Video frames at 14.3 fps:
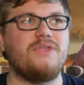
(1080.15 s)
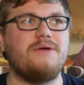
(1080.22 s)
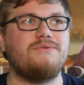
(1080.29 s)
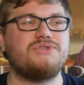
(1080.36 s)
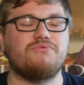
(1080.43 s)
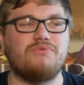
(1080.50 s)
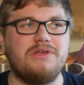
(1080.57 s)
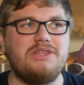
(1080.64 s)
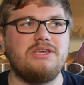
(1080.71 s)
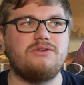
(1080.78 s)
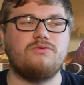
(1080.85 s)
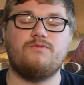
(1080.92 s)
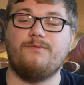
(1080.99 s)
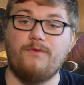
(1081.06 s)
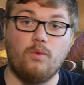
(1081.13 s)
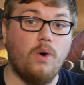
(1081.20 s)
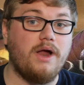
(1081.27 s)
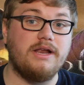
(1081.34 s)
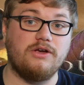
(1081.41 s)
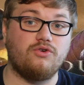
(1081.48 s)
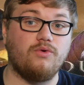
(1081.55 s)
It was a really, for
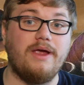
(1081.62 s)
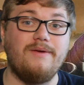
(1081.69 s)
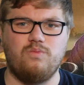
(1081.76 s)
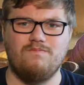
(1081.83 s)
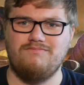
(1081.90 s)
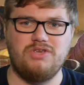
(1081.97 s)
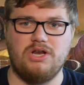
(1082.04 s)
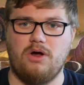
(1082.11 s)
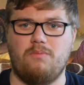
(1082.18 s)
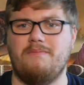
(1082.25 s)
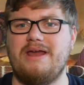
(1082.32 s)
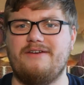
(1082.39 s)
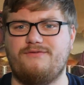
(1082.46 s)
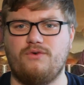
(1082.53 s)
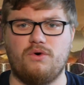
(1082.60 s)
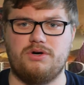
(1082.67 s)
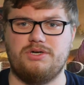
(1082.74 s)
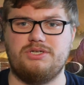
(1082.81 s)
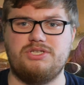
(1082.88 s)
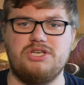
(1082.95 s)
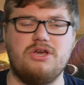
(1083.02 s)
one, a great,
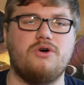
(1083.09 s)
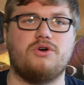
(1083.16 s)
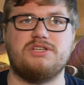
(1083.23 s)
metaphor or